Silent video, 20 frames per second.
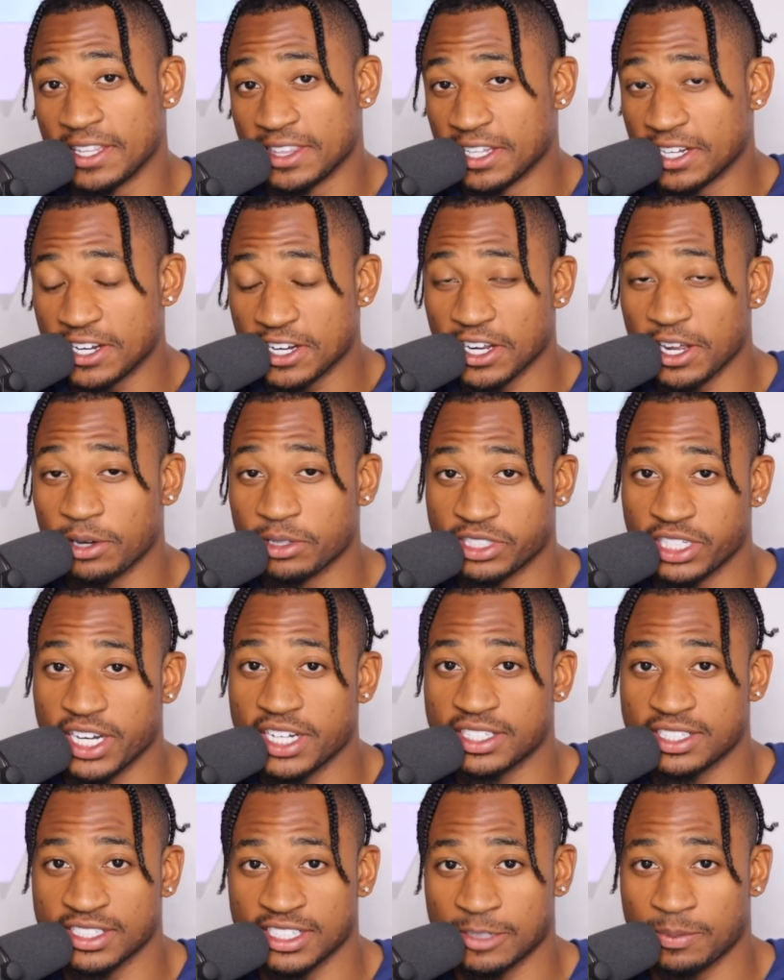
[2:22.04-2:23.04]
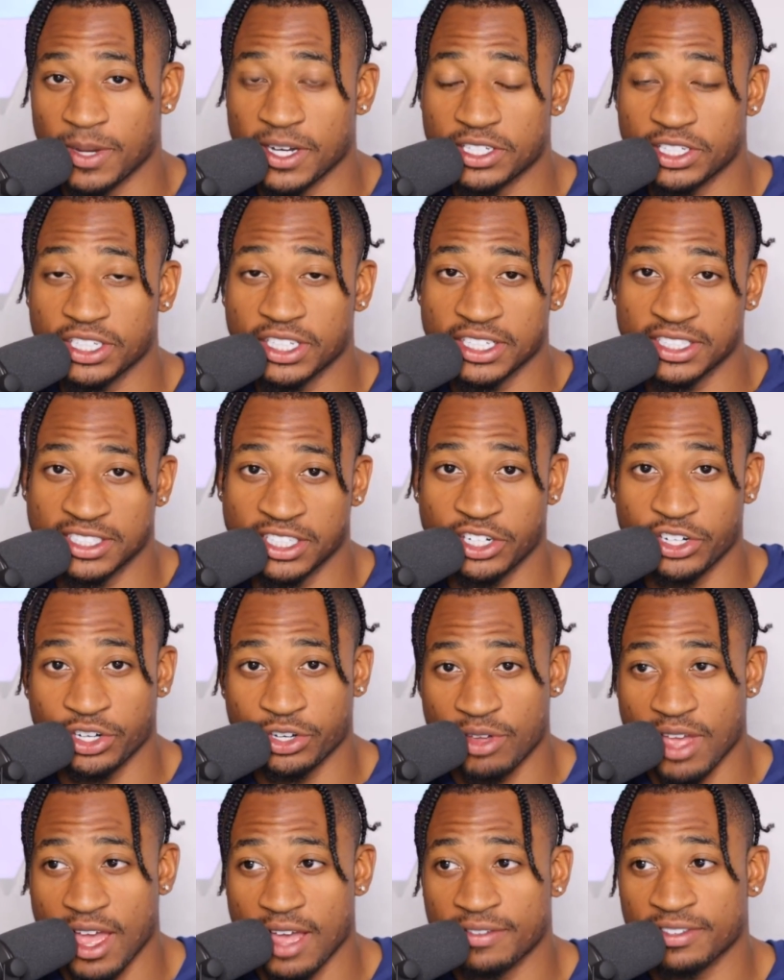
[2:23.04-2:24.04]
in the negotiations, especially
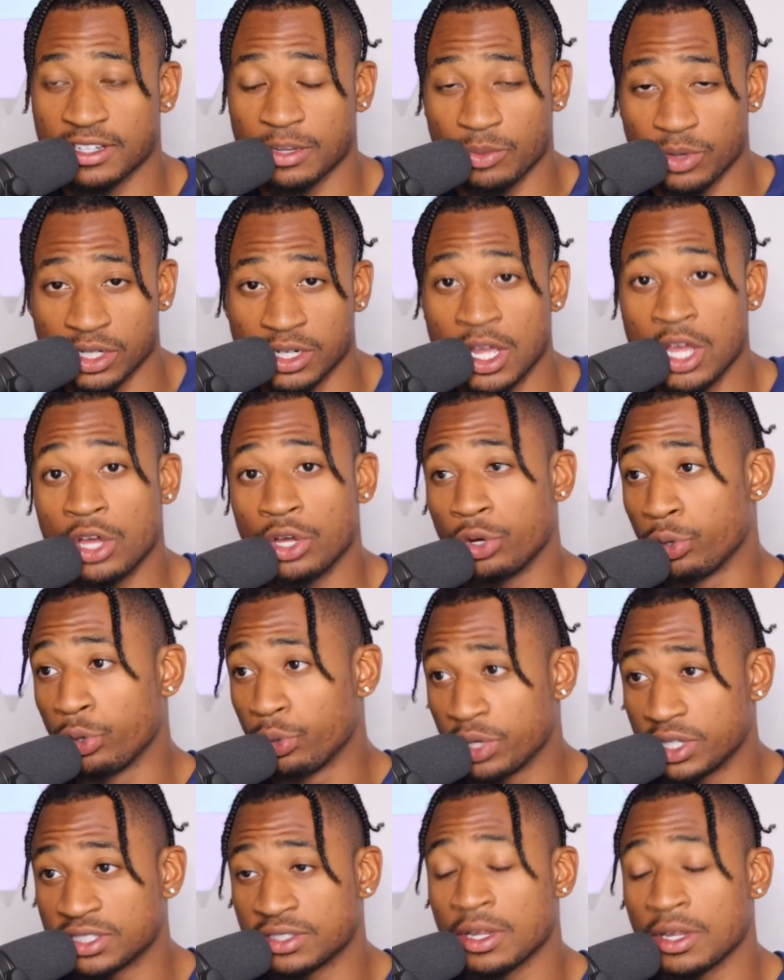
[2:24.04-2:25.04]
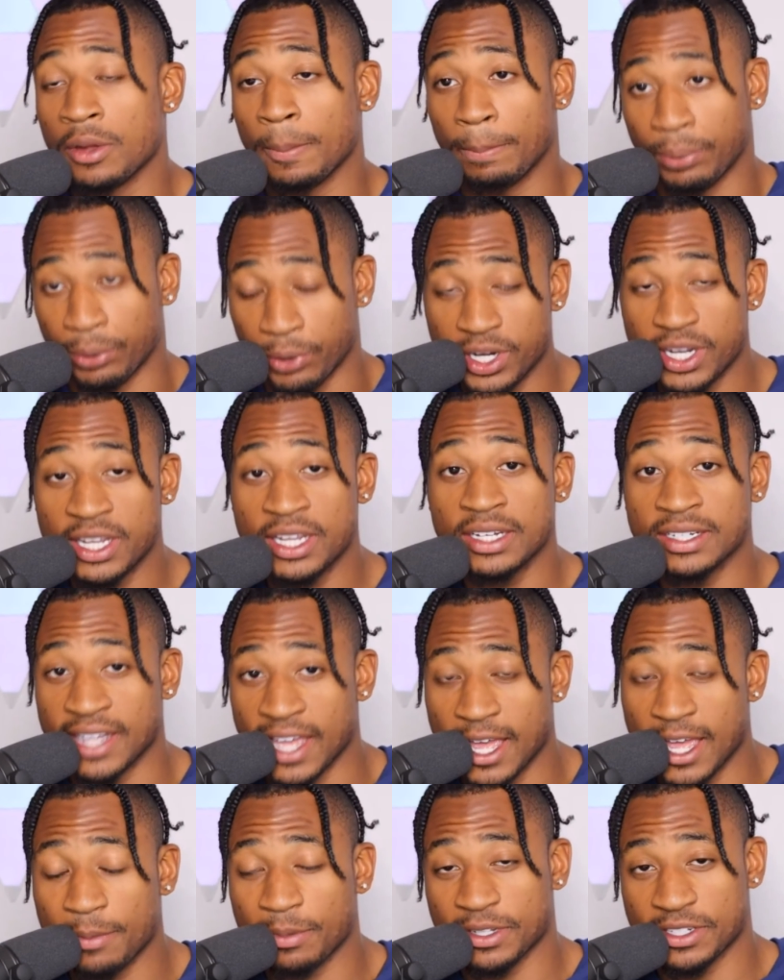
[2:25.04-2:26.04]
considering you have someone who is pretty
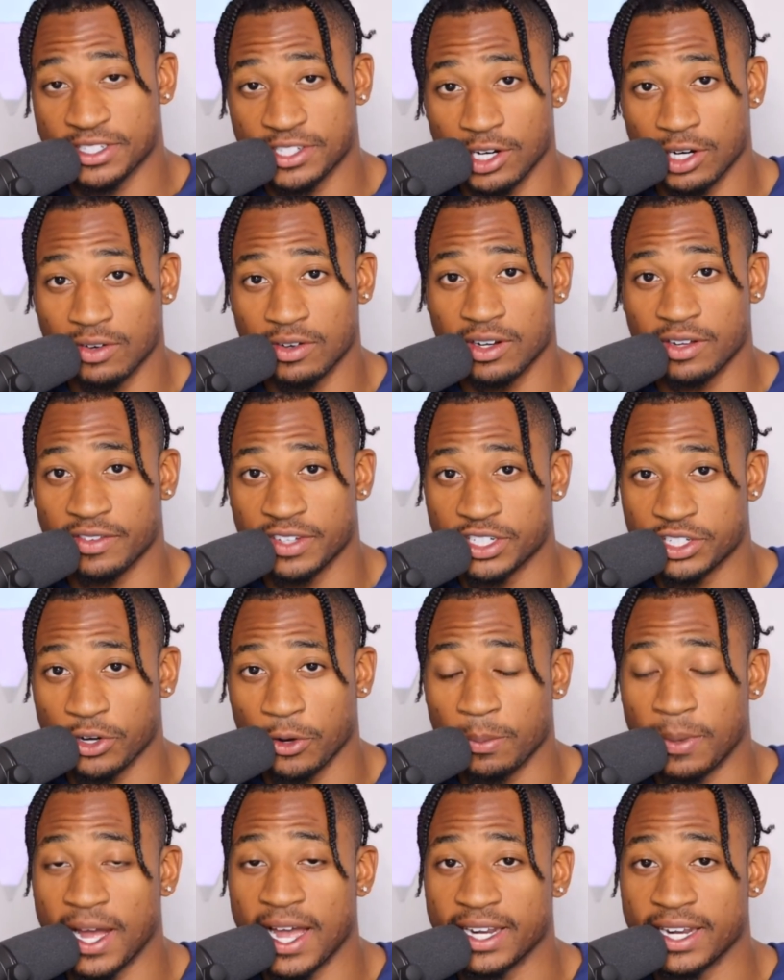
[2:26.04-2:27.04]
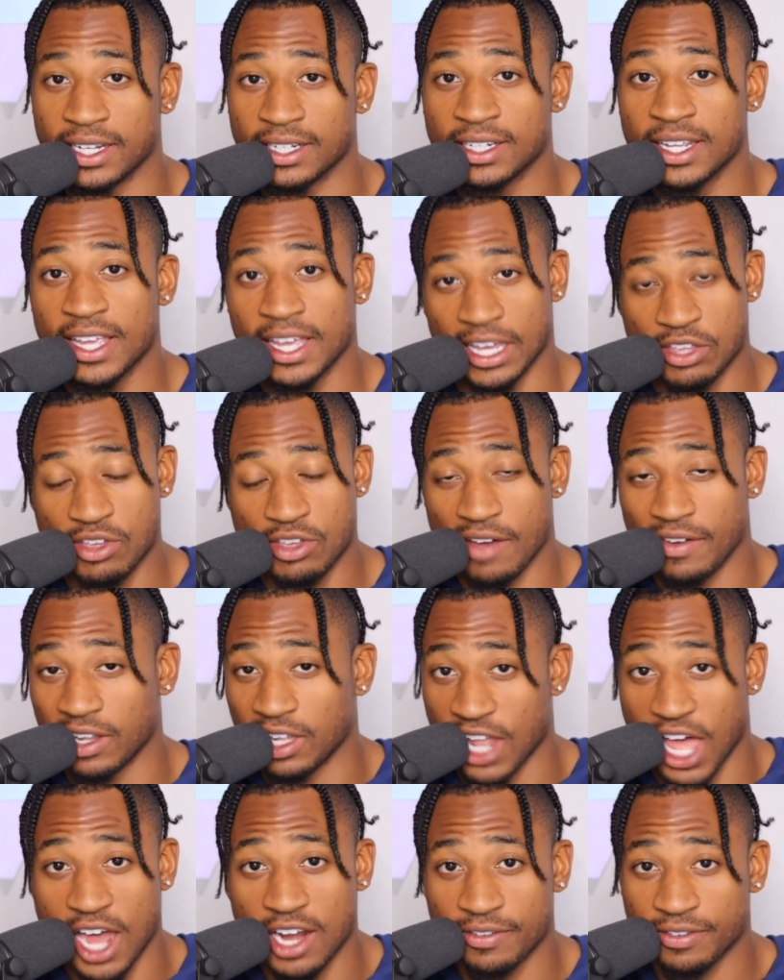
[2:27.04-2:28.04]
damn conservative in Joe Biden and you have a
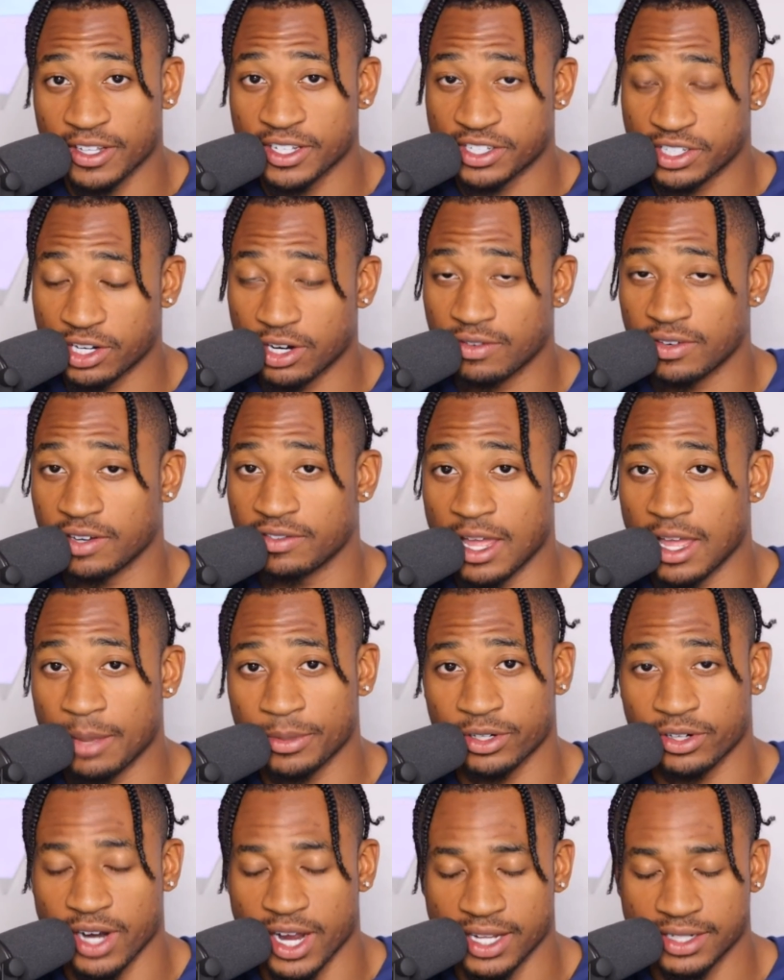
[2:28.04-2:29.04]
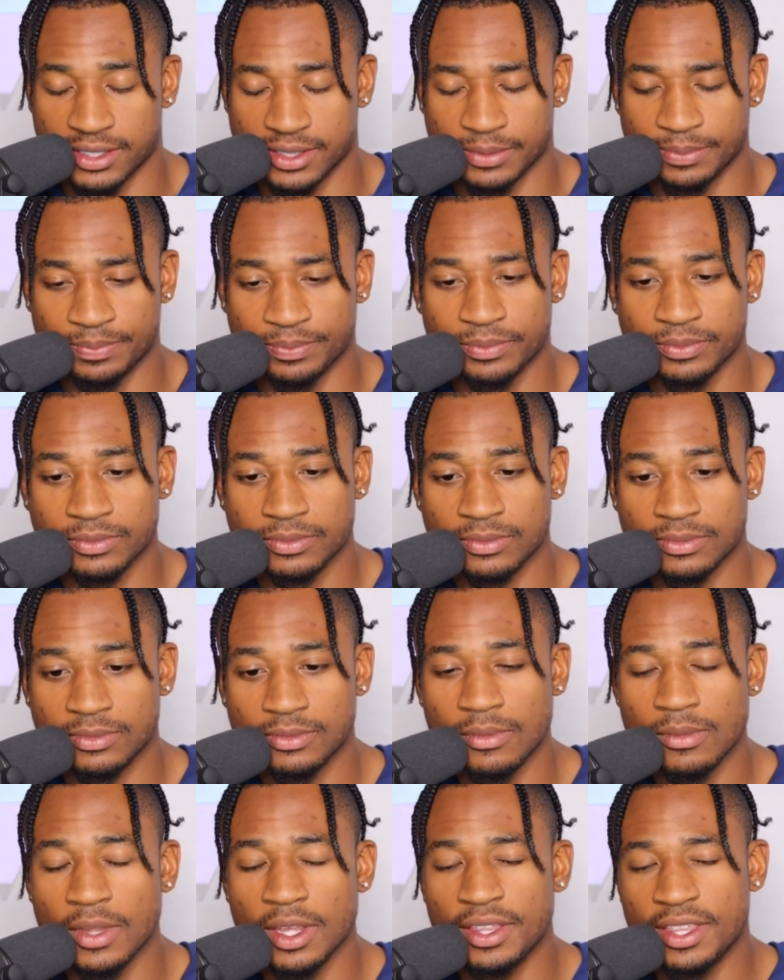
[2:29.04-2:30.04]
lot of conservative Democrats.
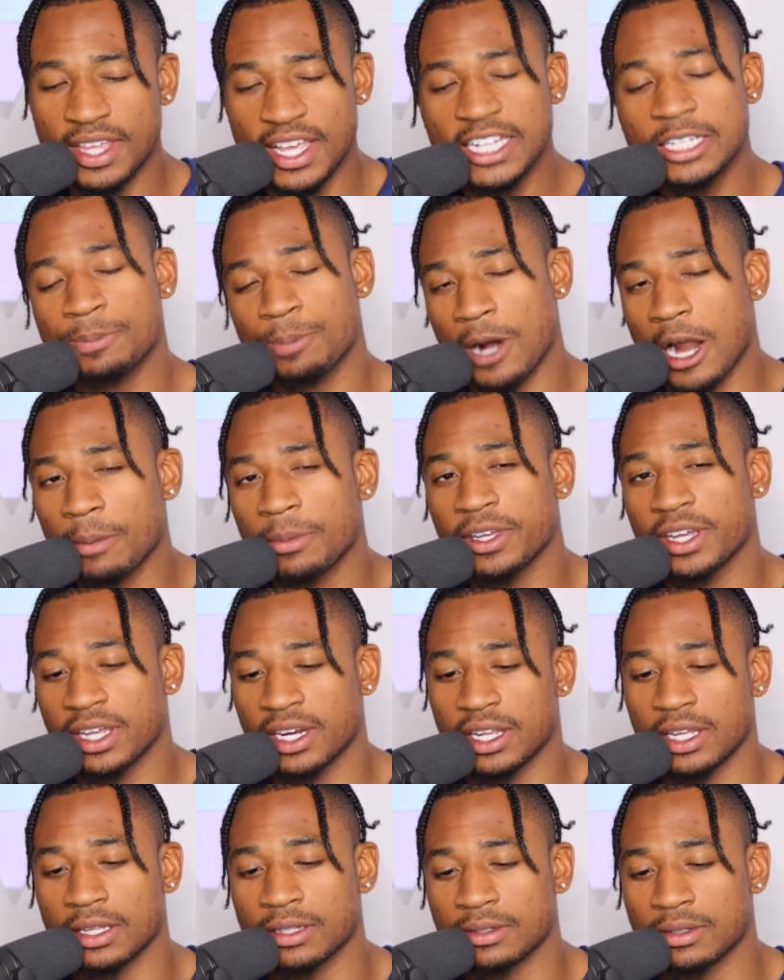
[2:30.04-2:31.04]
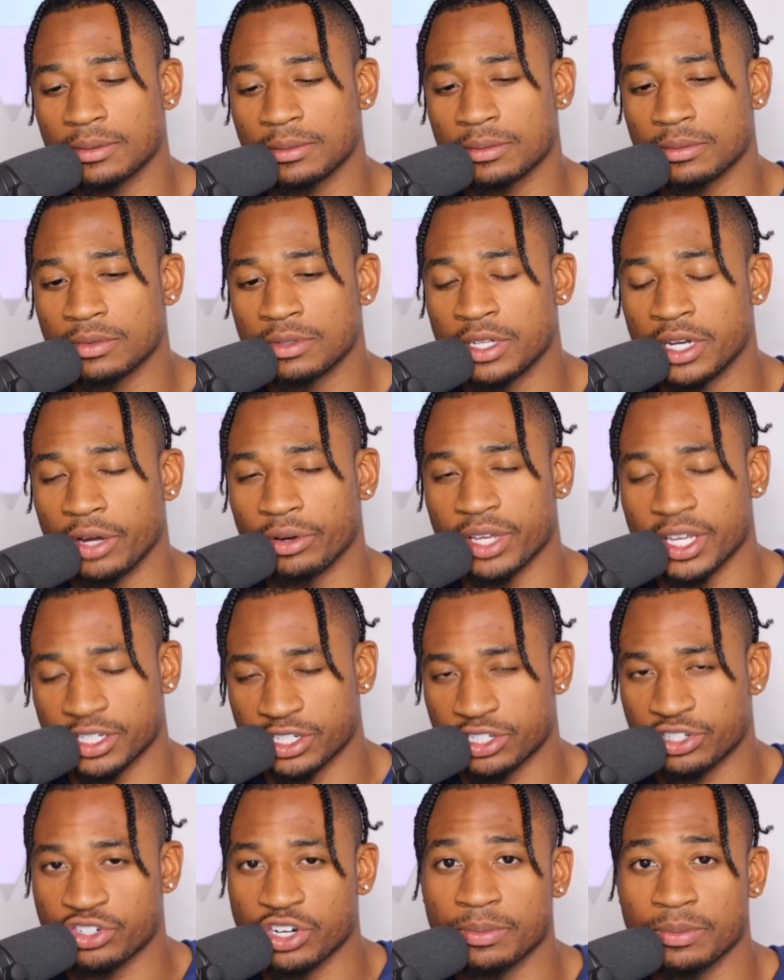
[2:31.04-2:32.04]
It's probably going to you know get
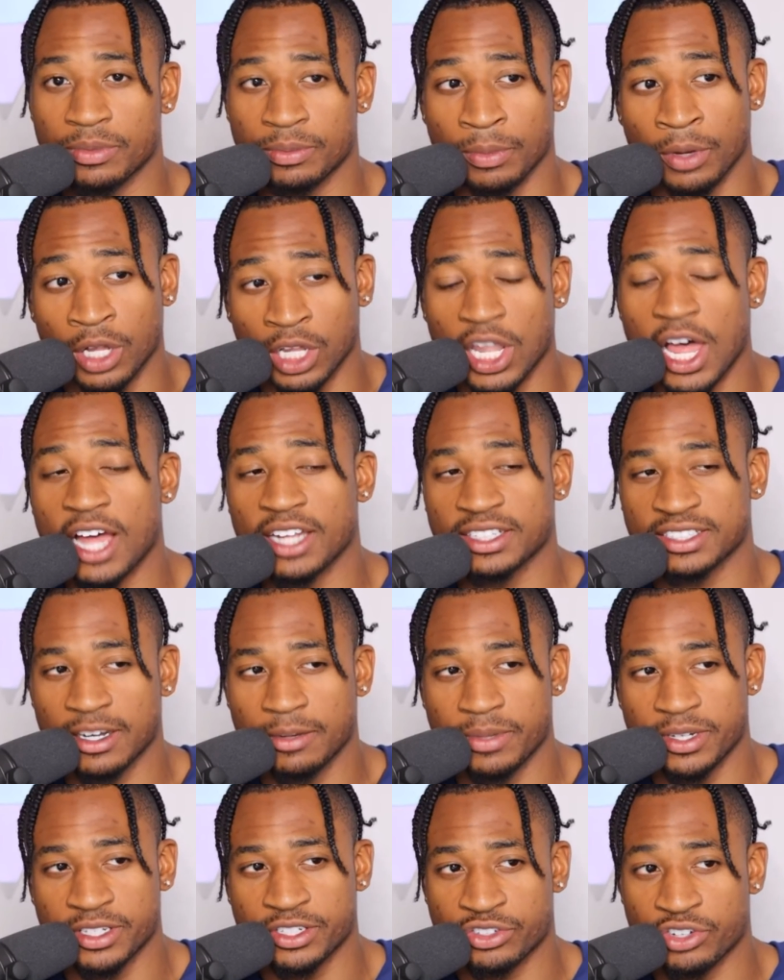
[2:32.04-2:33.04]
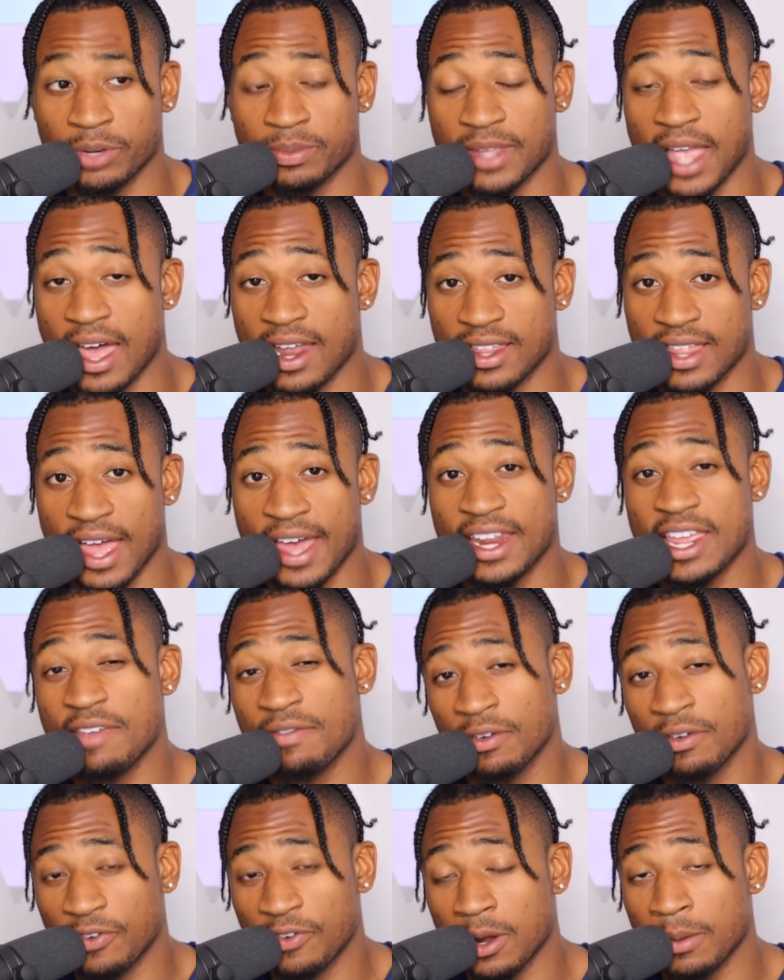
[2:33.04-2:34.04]
stripped a lot is going to be stripped out of that
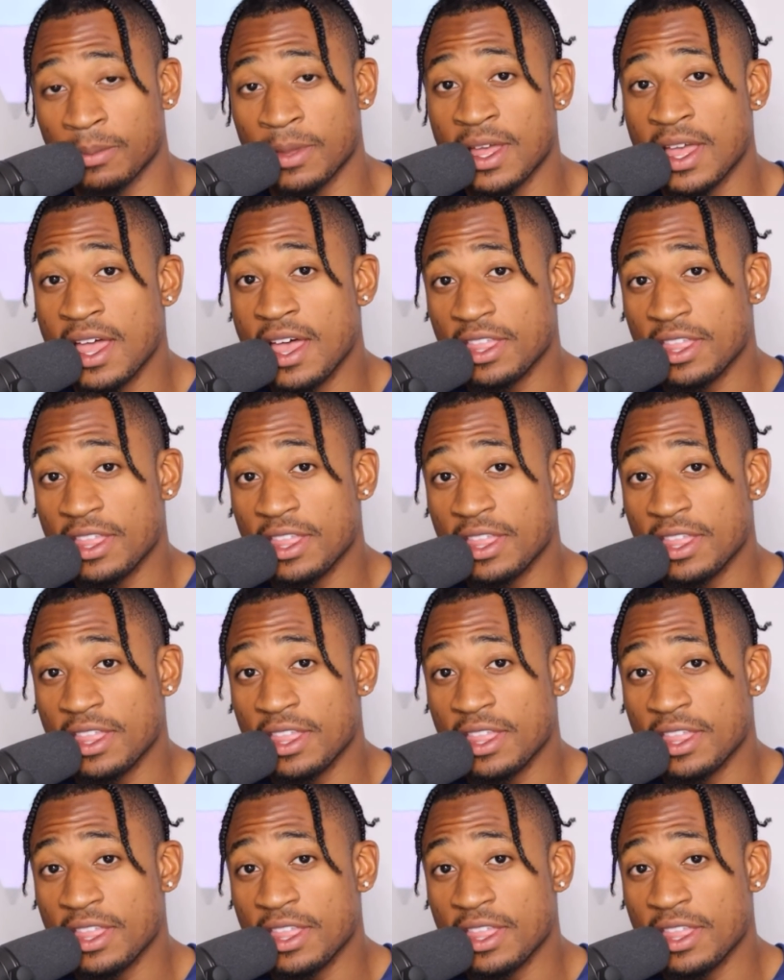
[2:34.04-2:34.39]
even from